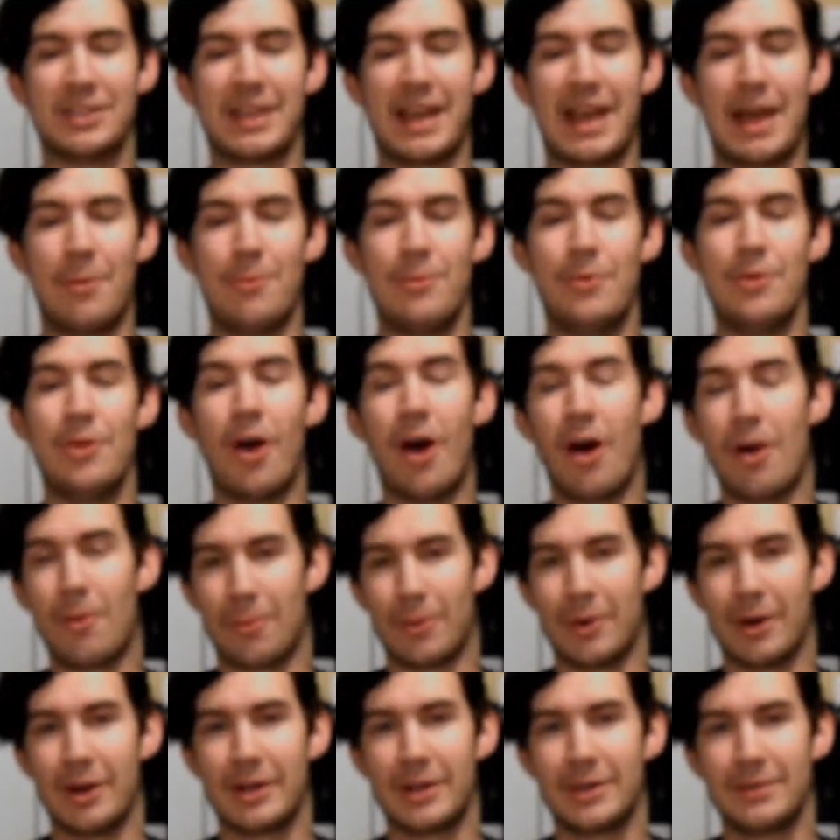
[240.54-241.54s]
how
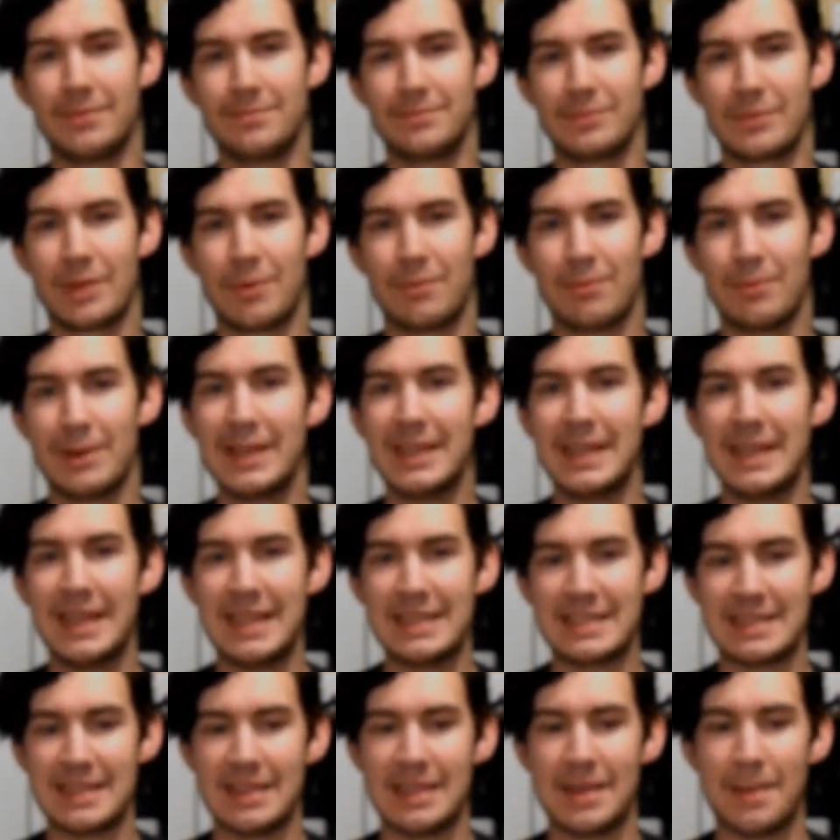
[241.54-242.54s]
knotwork really
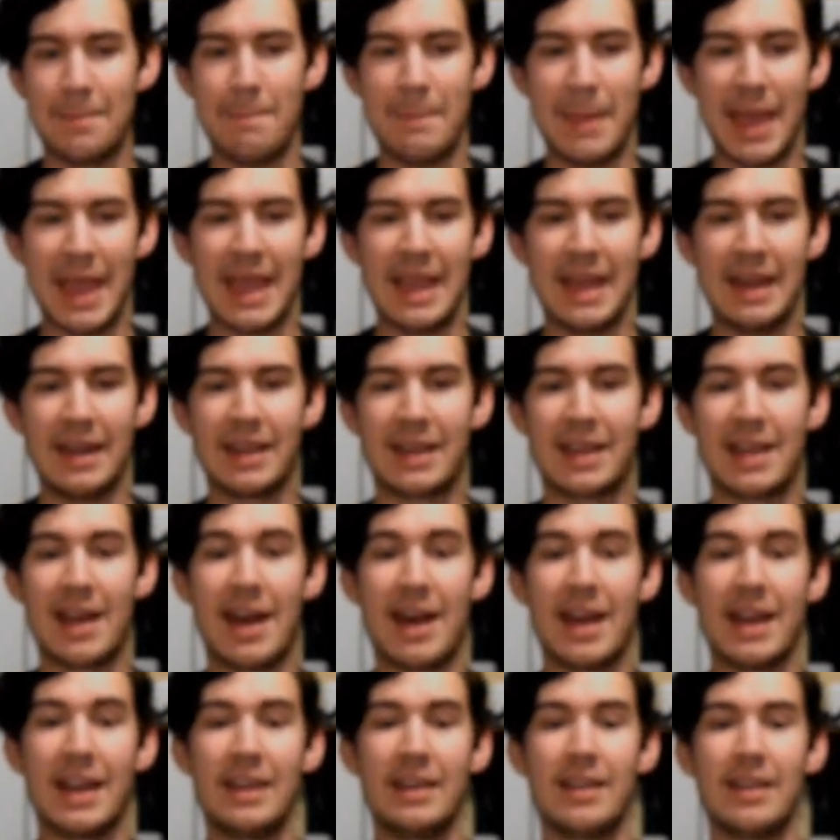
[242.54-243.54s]
isn't the main
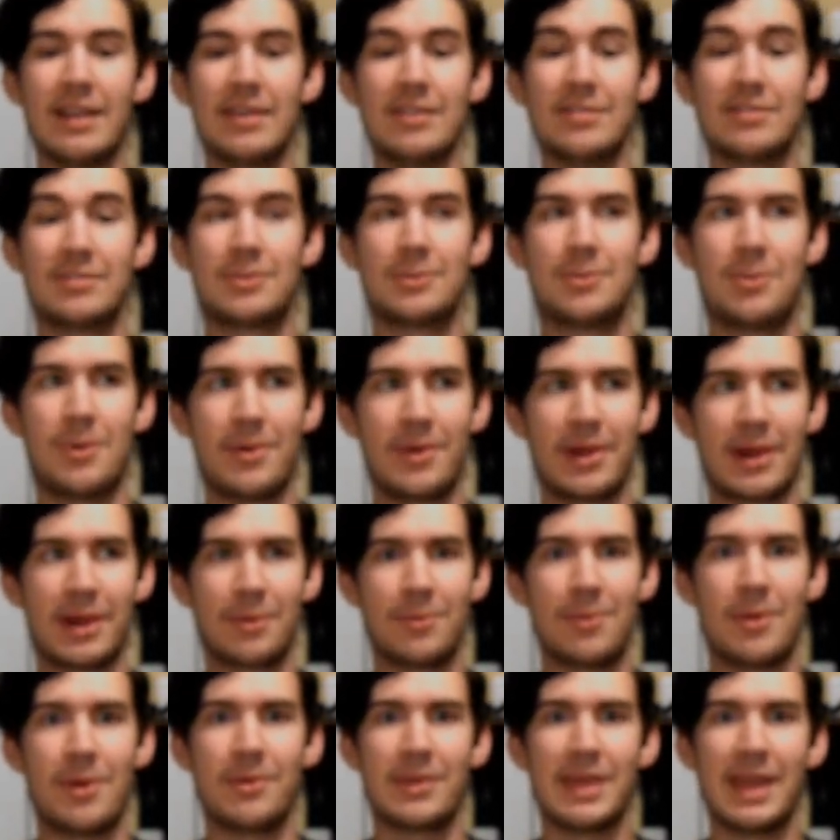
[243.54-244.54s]
kind of
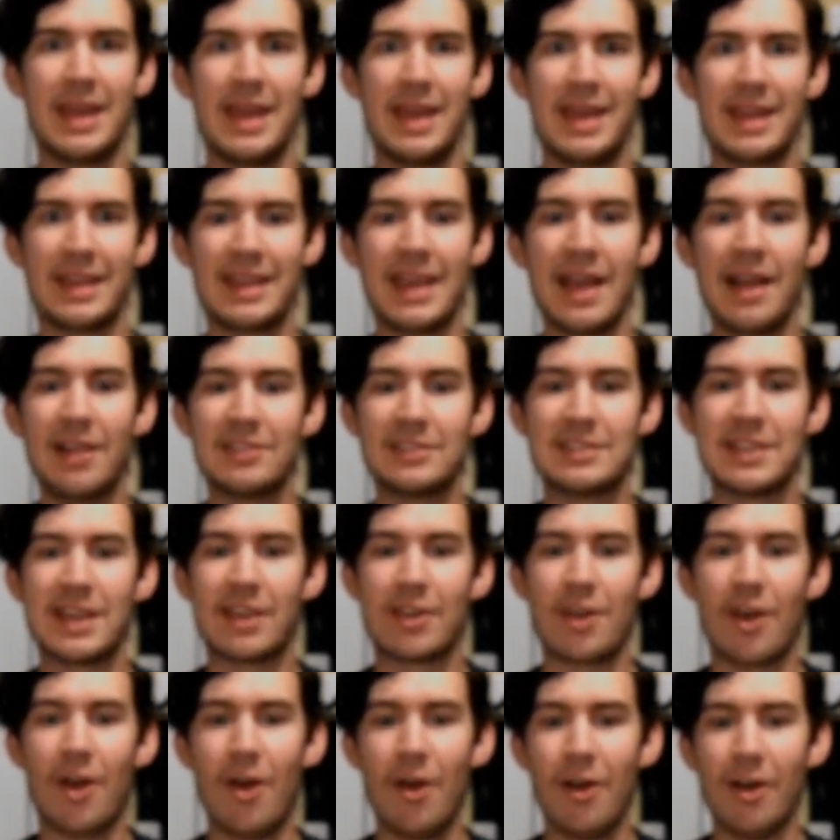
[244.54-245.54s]
quote-unquote Celtic
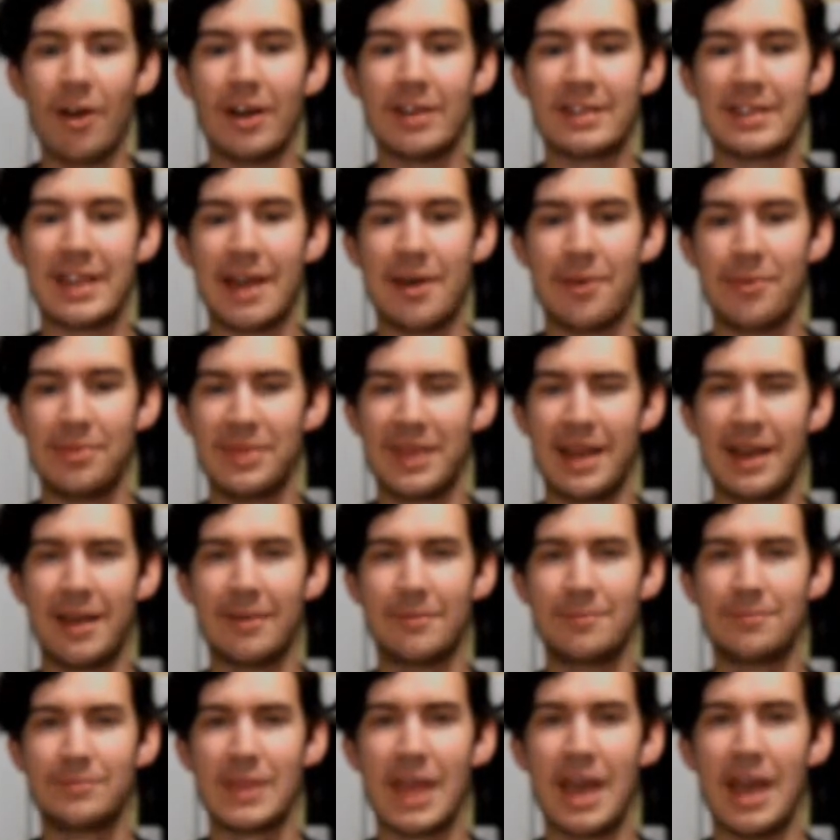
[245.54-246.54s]
art out there.
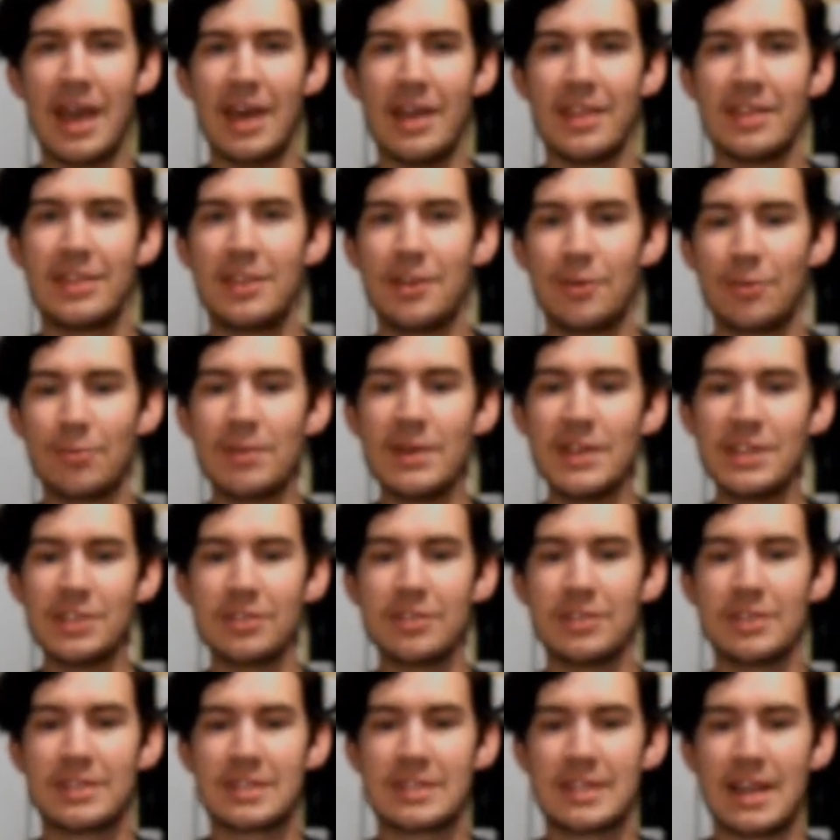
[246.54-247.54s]
The
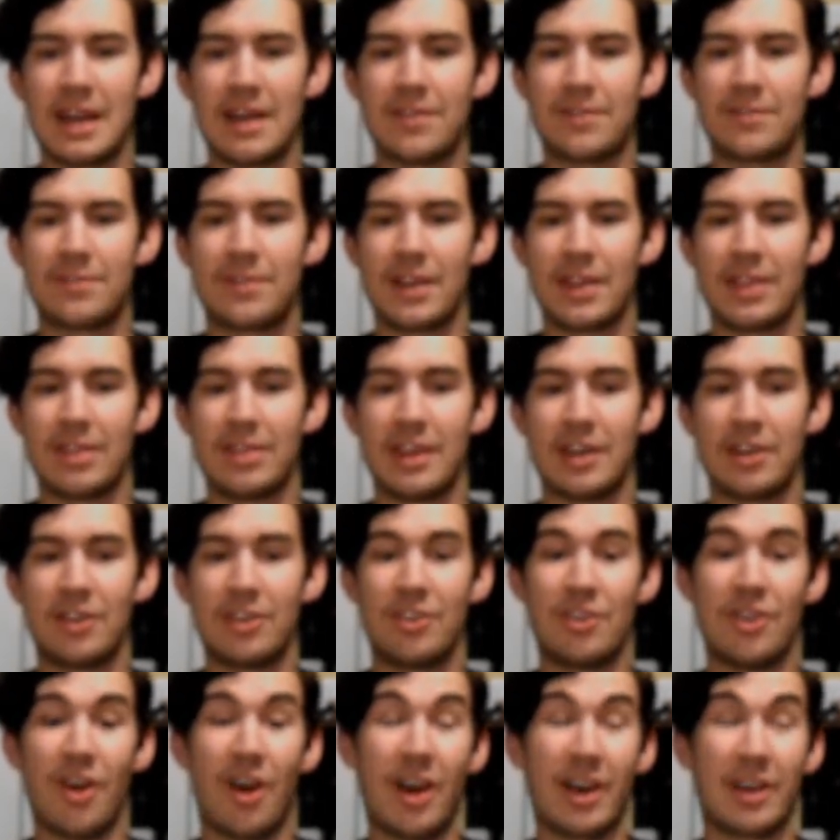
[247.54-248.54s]
original stuff that
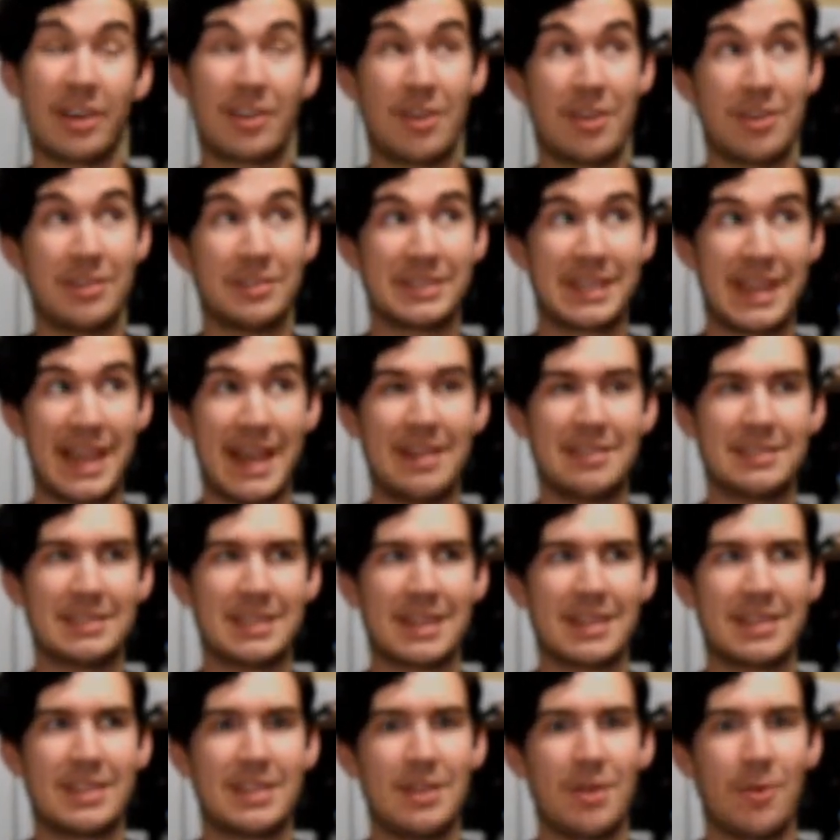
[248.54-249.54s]
got called
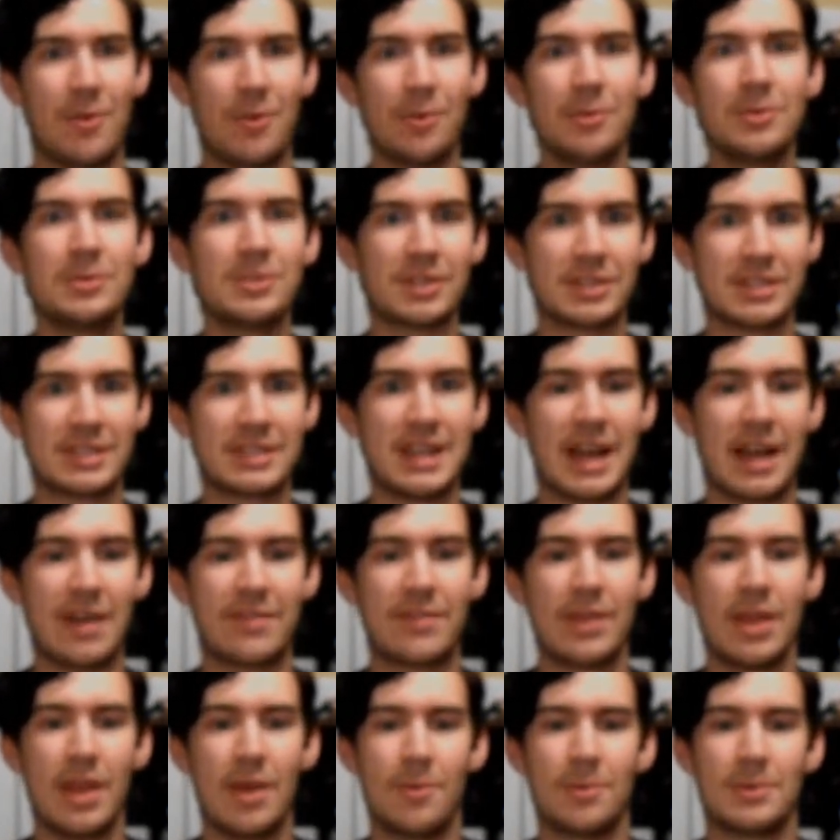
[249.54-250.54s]
Celtic, the older
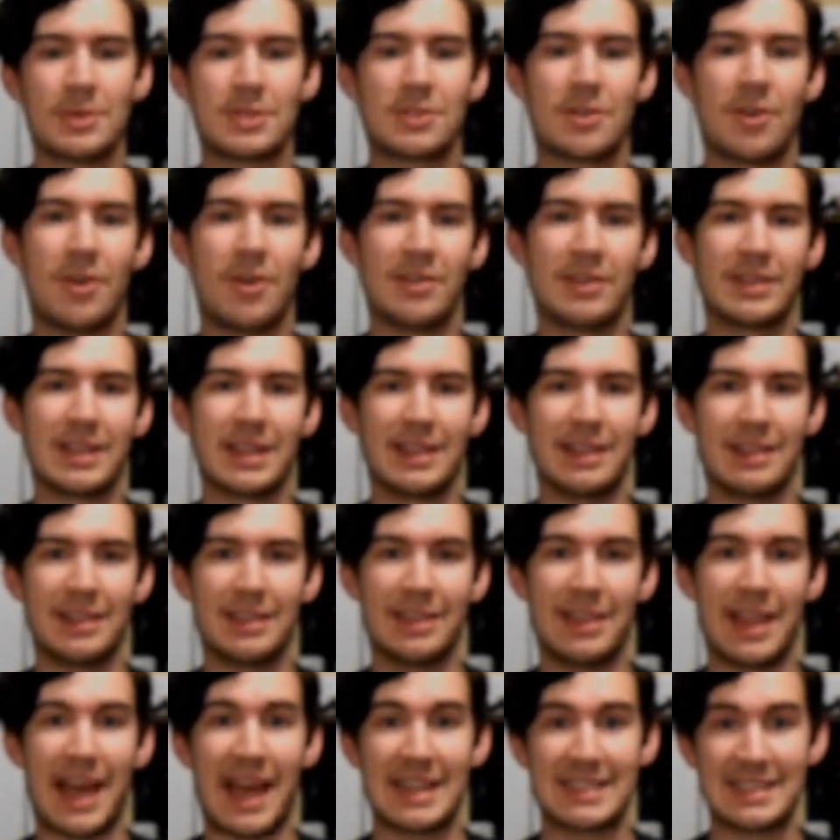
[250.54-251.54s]
stuff, was called
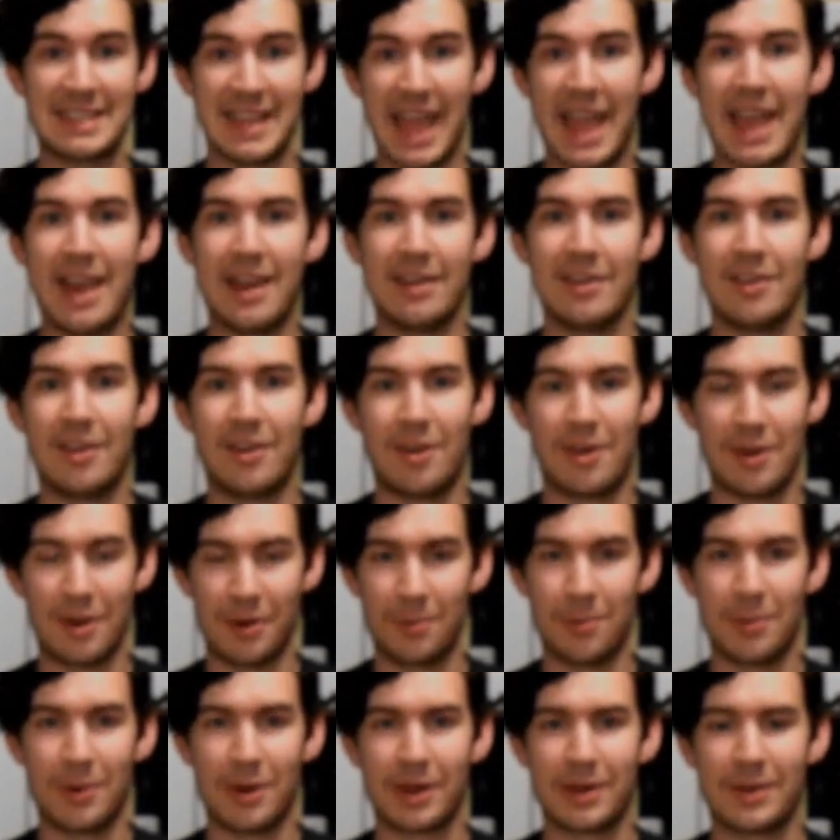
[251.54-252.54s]
Latin
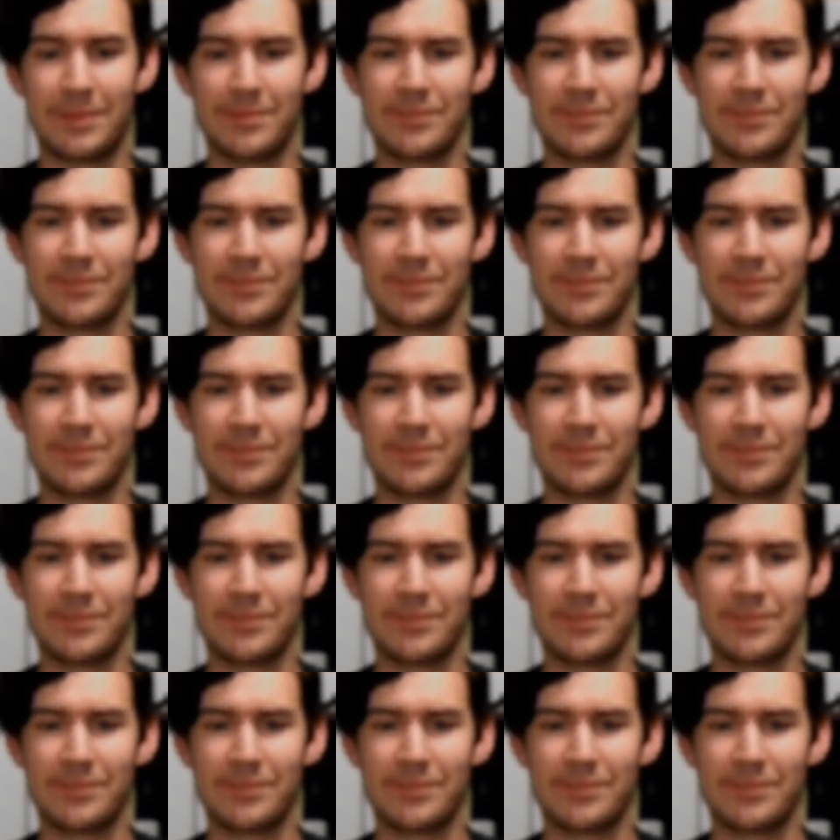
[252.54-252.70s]
artwork.